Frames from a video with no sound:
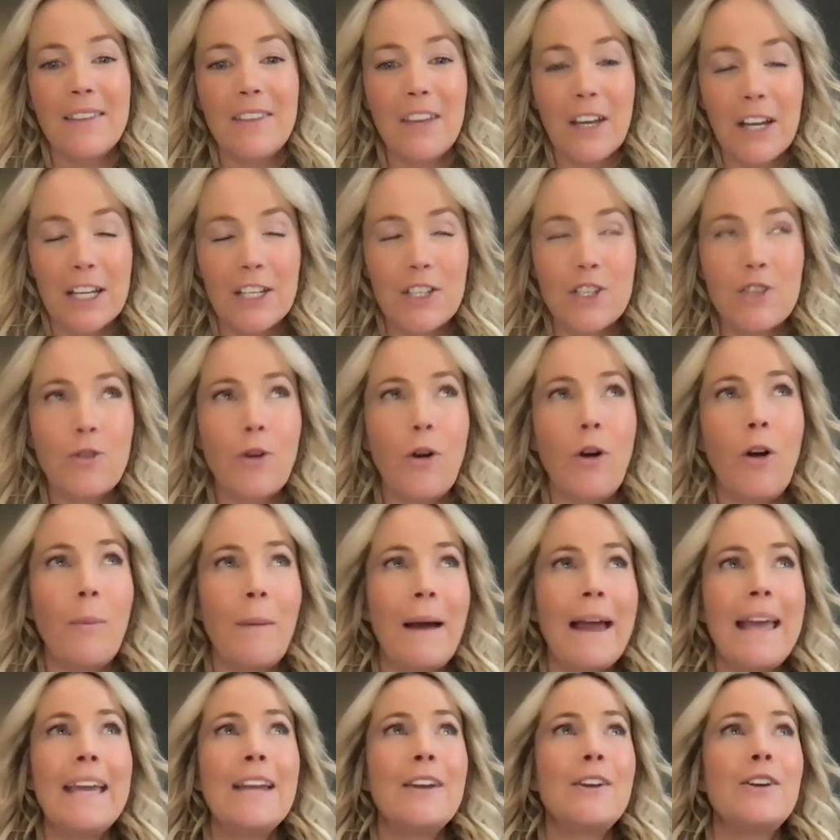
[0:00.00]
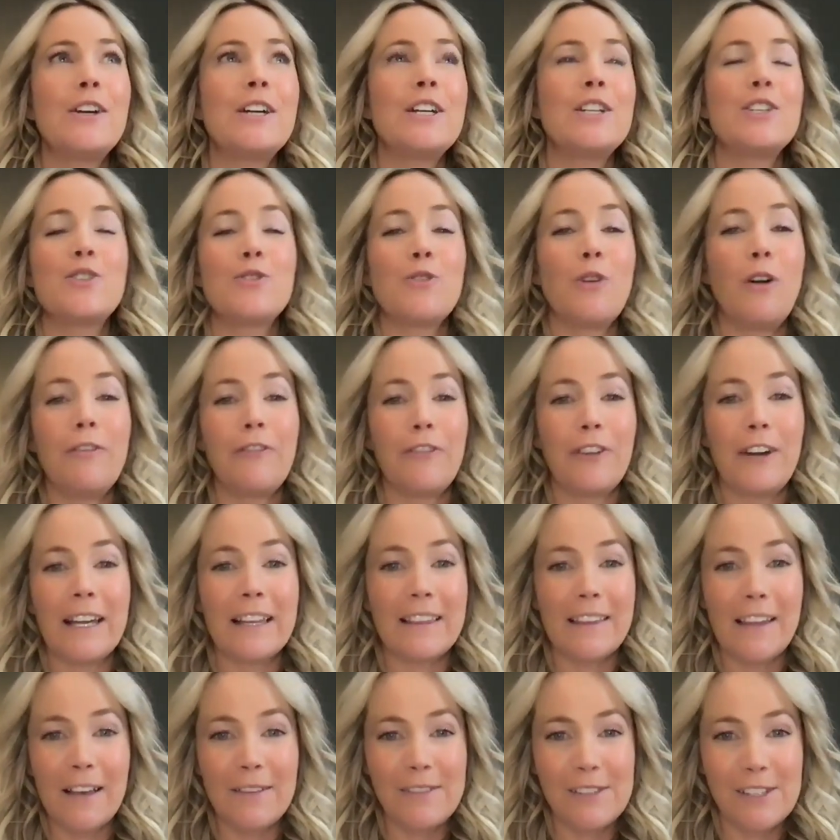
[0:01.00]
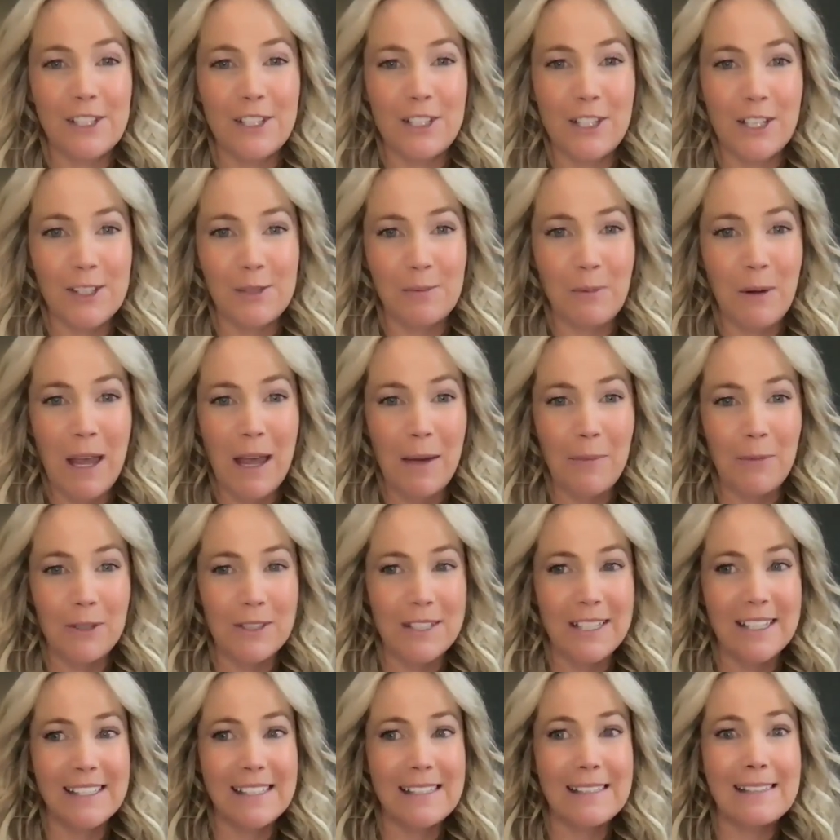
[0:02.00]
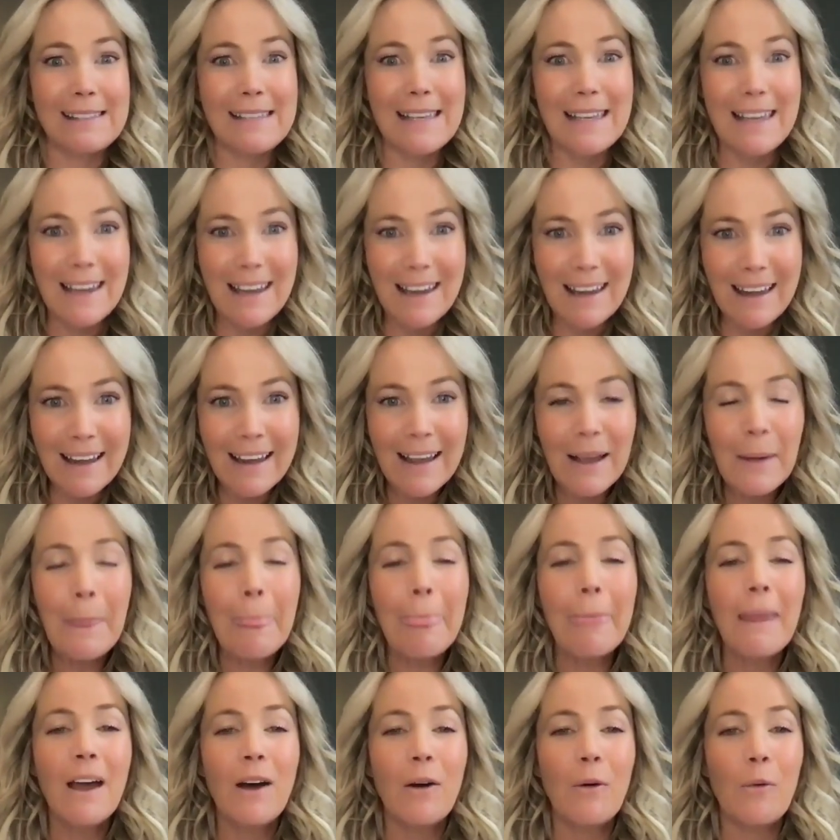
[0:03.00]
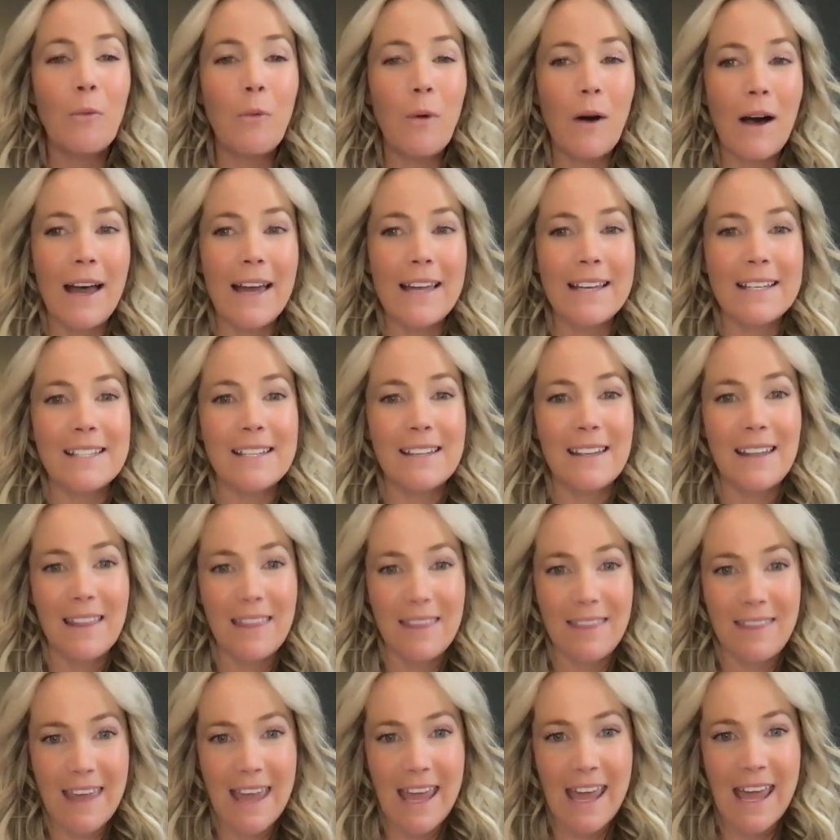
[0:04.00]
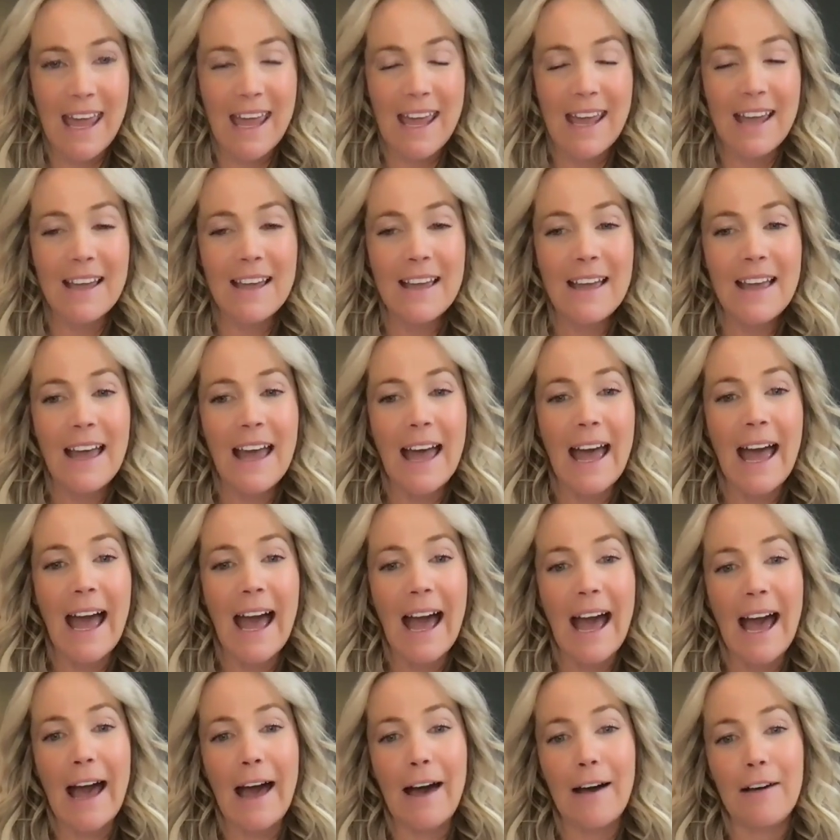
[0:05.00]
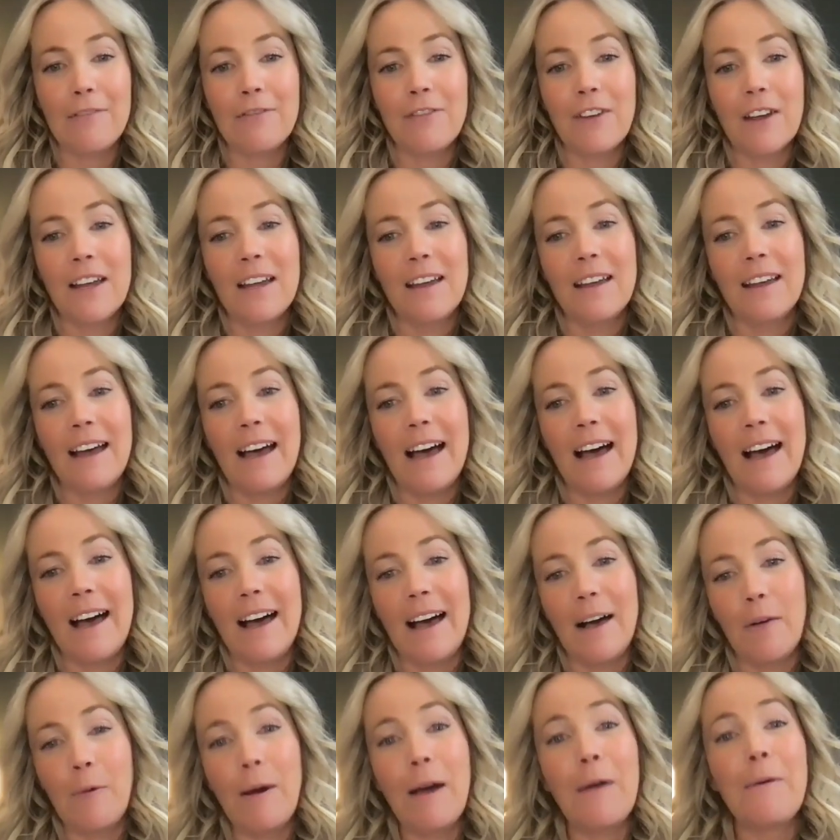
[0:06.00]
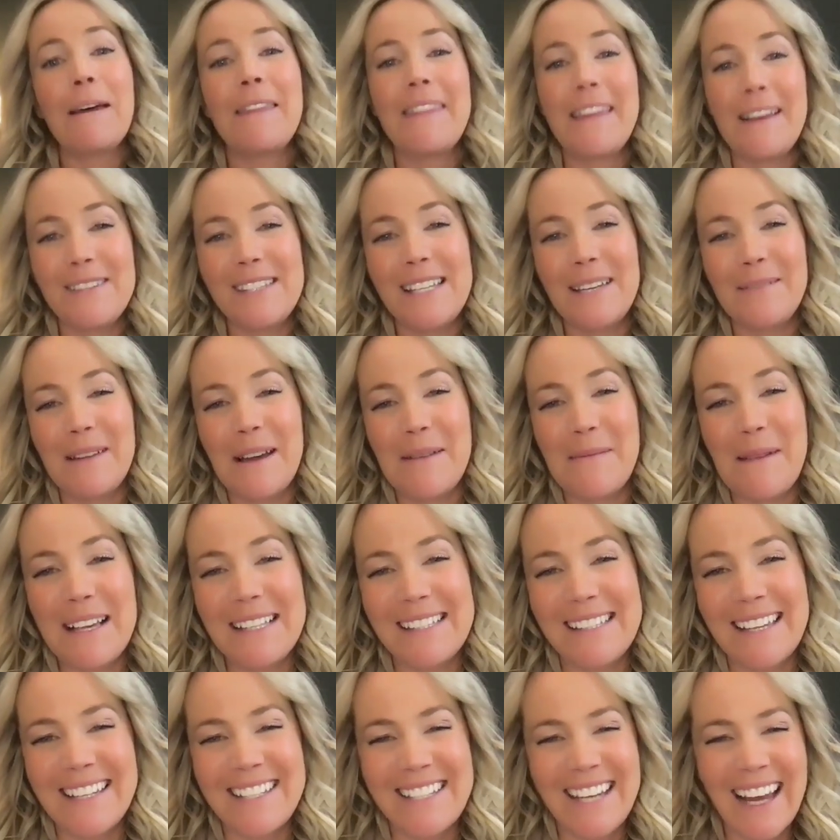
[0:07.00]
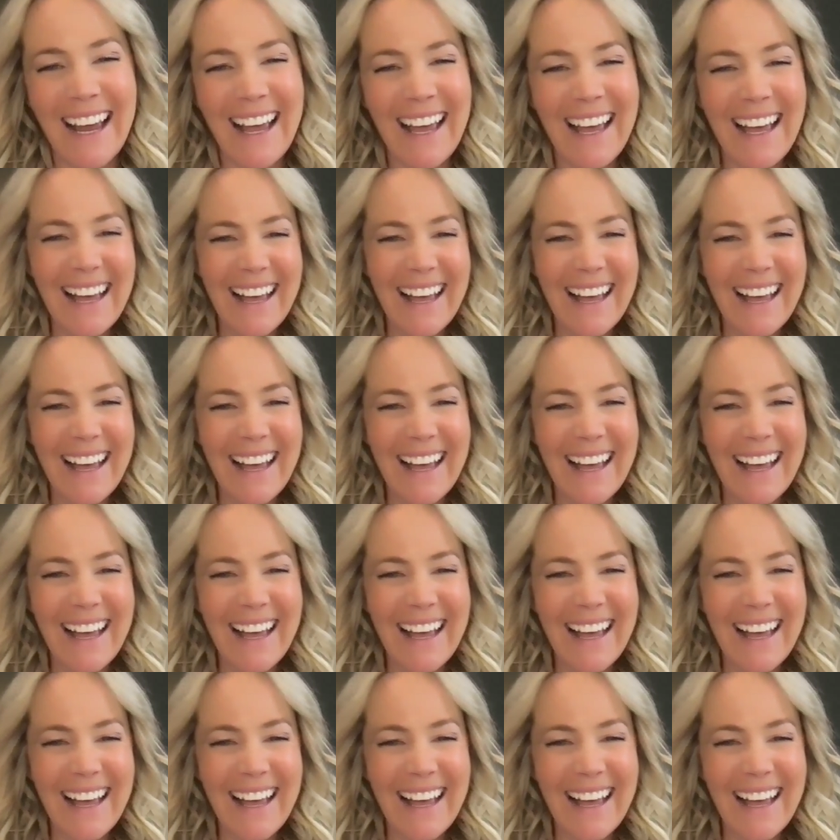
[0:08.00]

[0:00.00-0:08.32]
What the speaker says: my inner control freak loves to just be able to see what they have when they see my message.